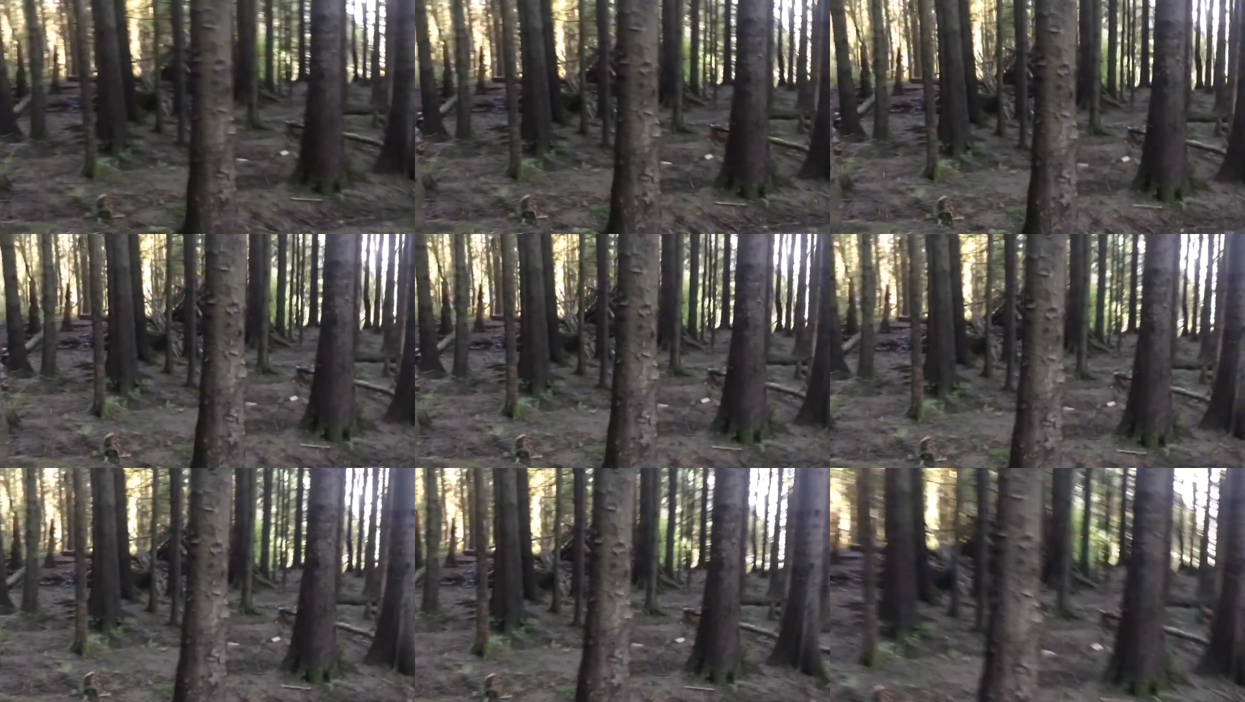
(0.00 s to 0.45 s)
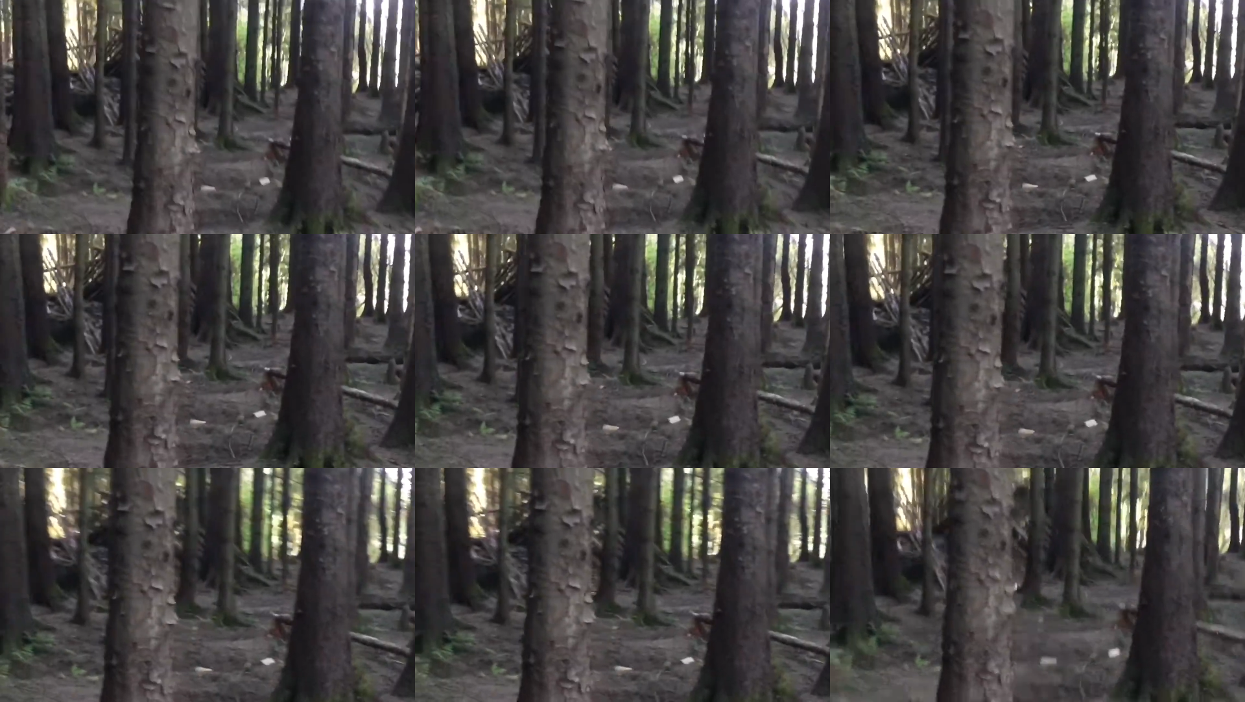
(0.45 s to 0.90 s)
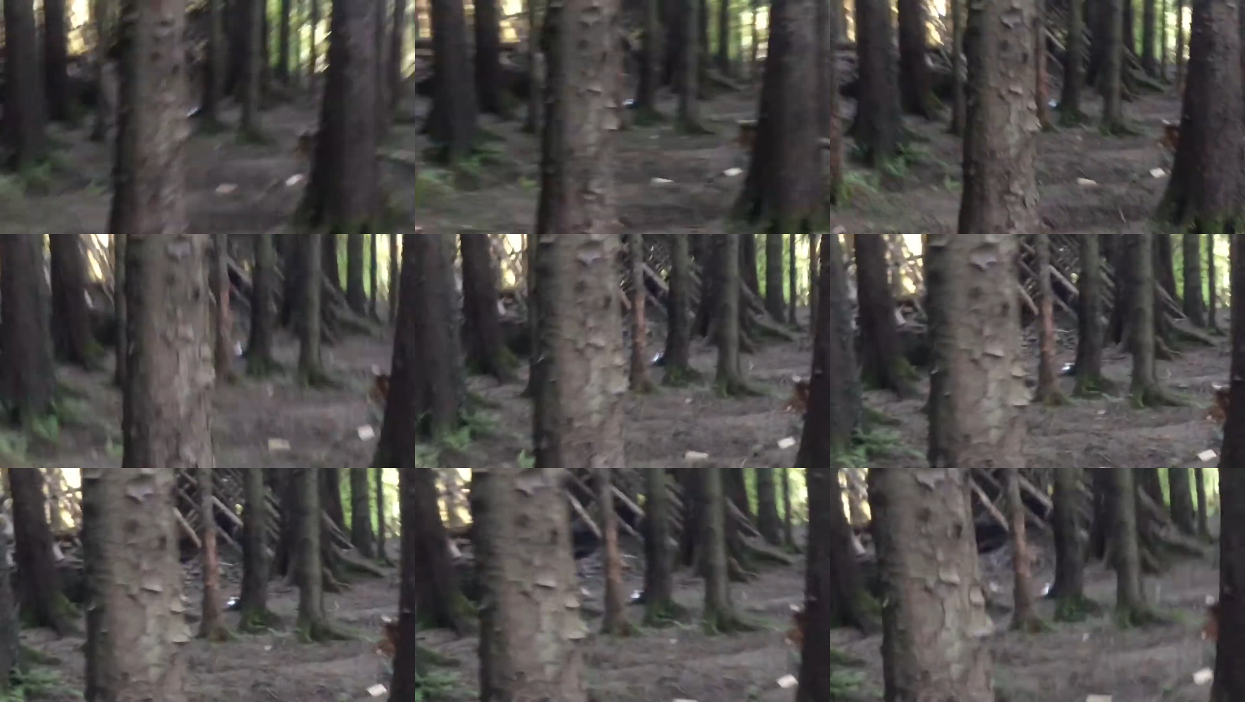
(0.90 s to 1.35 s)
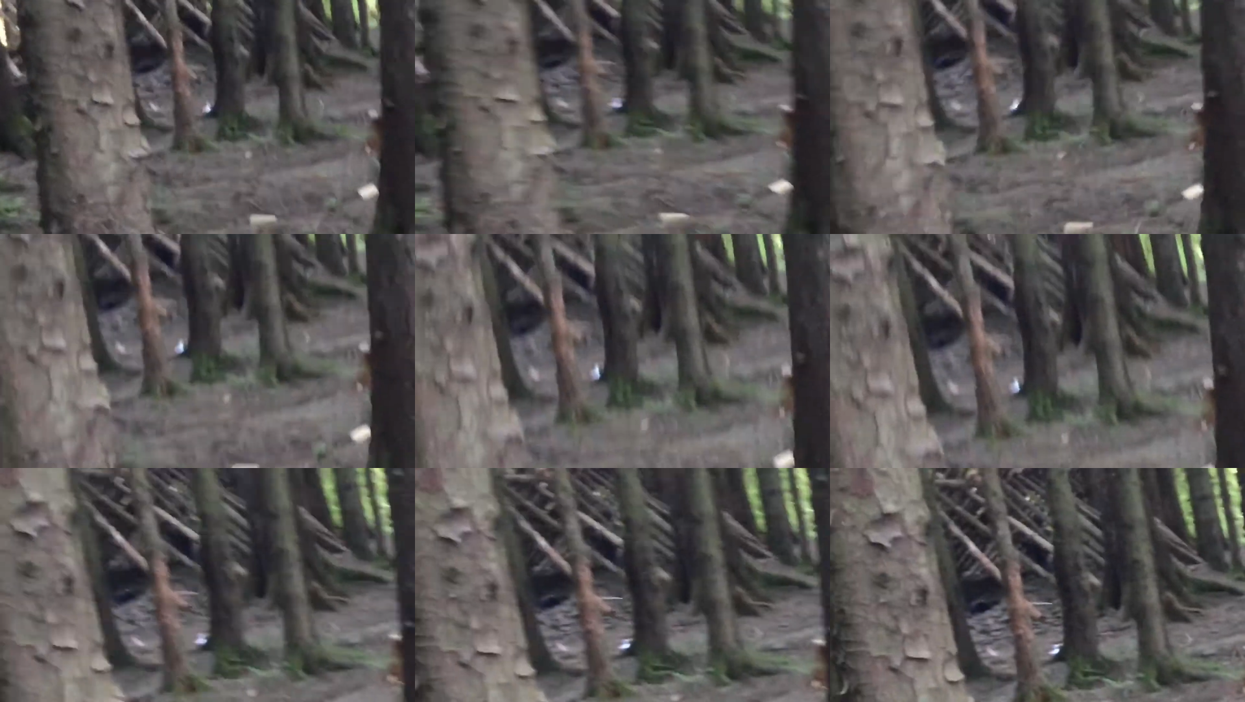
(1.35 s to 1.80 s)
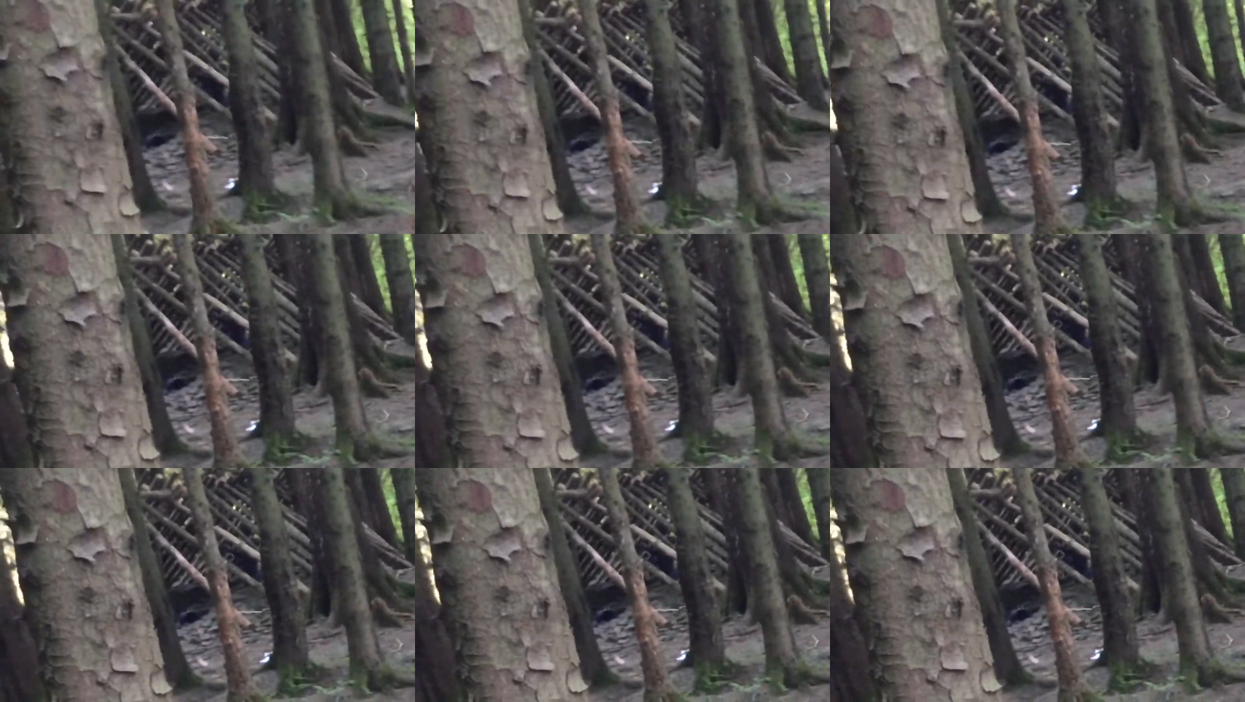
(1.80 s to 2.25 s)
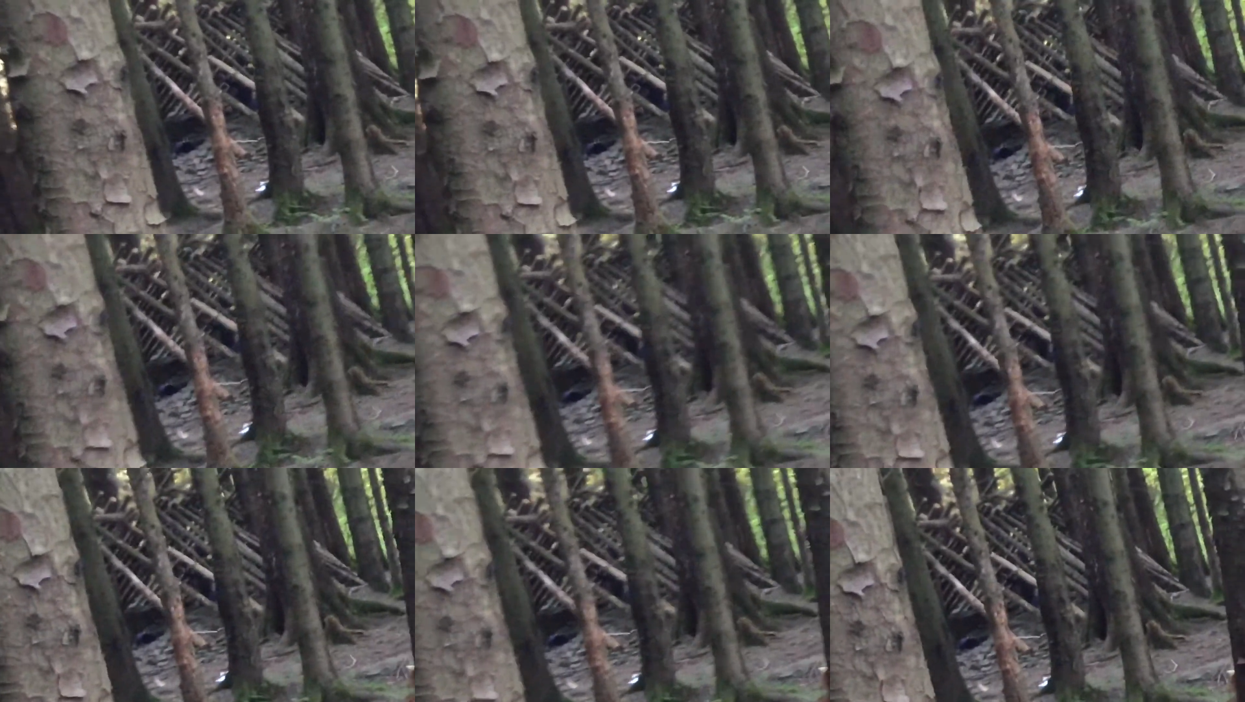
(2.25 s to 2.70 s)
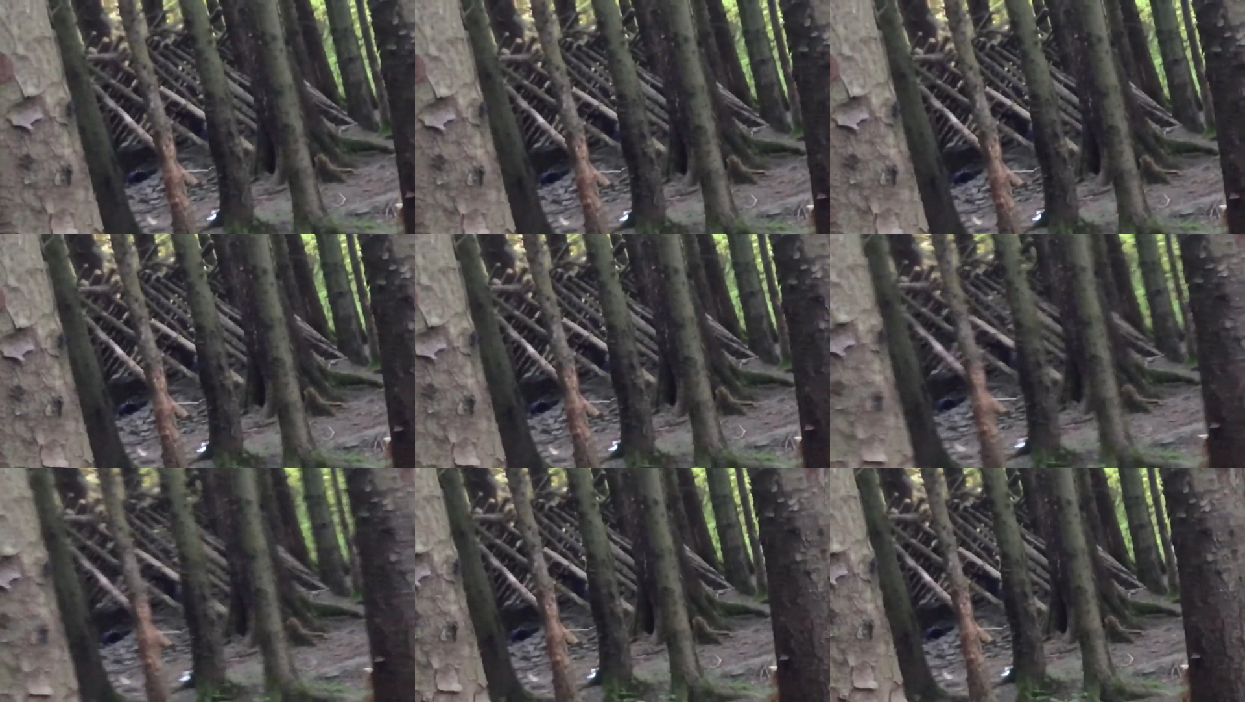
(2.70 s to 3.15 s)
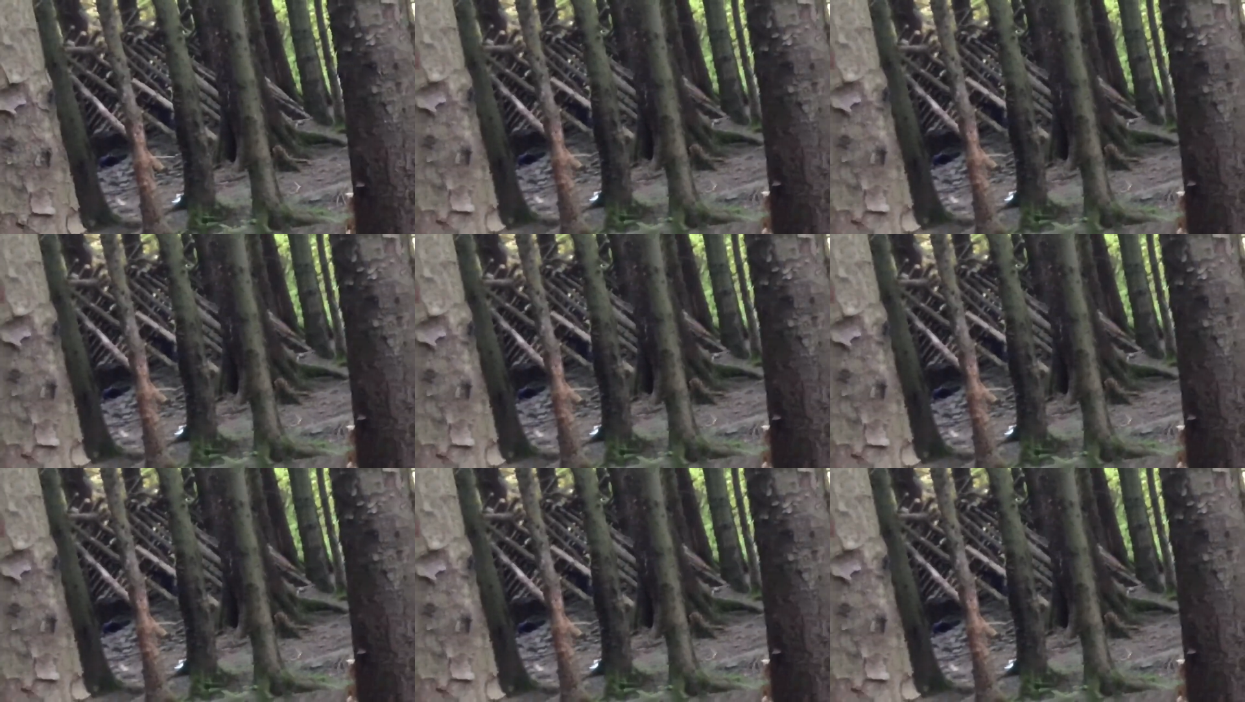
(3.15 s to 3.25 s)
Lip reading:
No face is visible, so there are no lips to read.